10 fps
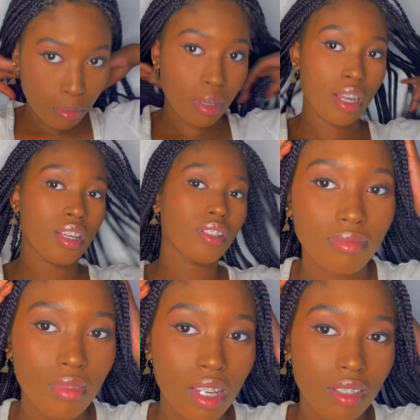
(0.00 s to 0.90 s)
But
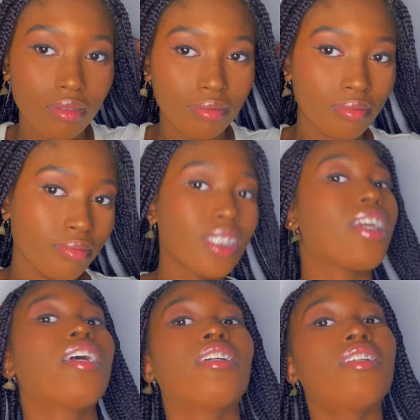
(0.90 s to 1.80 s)

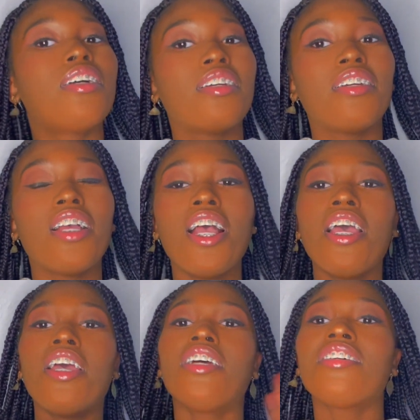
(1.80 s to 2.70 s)
yeah.
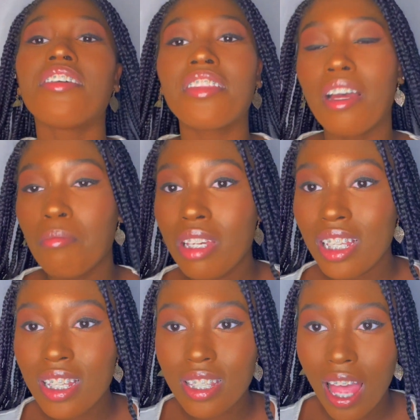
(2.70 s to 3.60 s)
With that being
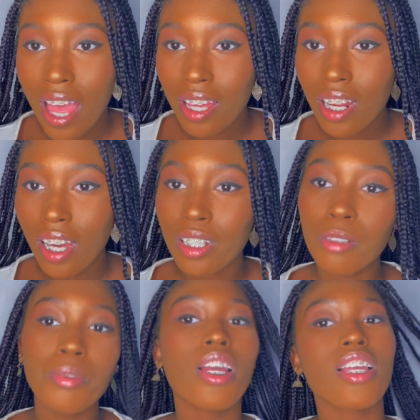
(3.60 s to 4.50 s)
said, I
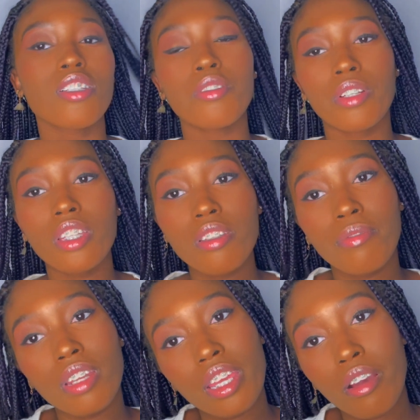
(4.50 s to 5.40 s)
hope you guys enjoyed this
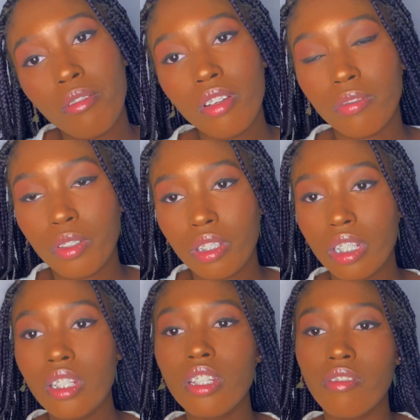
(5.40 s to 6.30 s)
video. If you
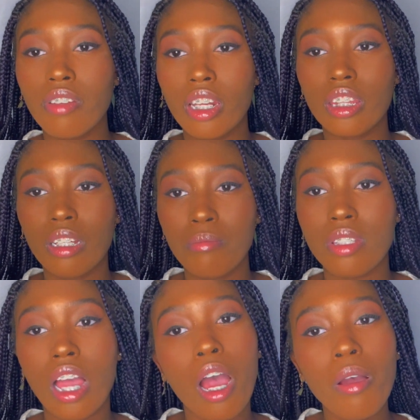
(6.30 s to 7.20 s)
did, give it a thumbs
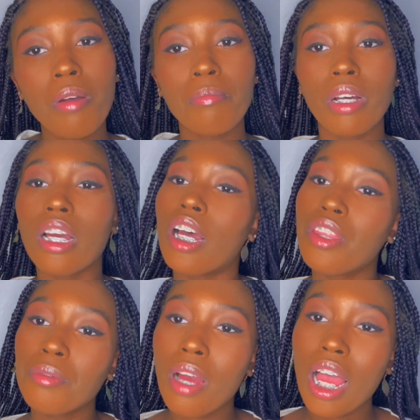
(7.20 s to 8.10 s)
up. But
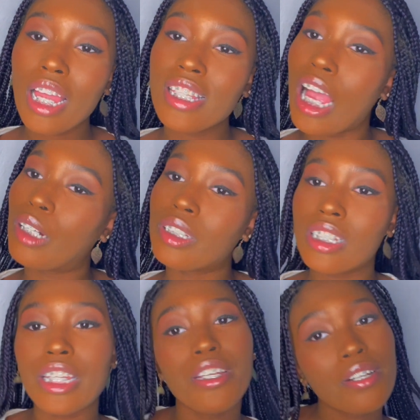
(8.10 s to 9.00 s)
otherwise, I will
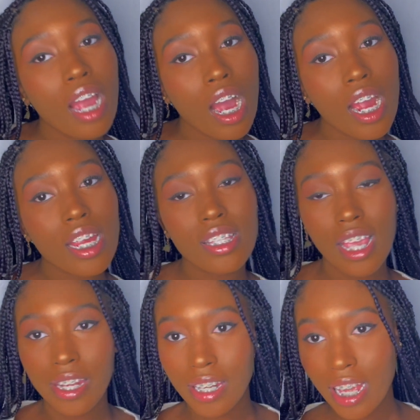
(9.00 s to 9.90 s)
see you guys
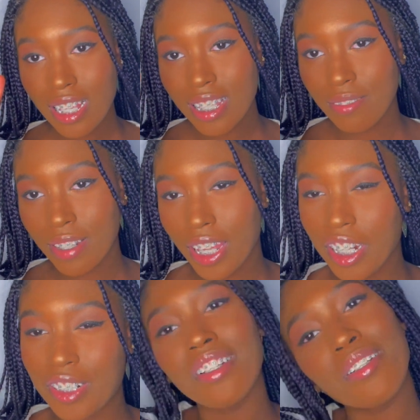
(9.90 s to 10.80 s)
in the next
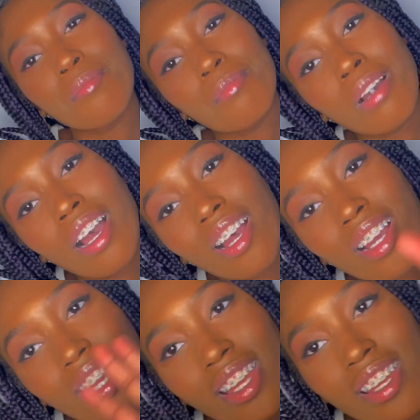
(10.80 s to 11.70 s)
video. Bye!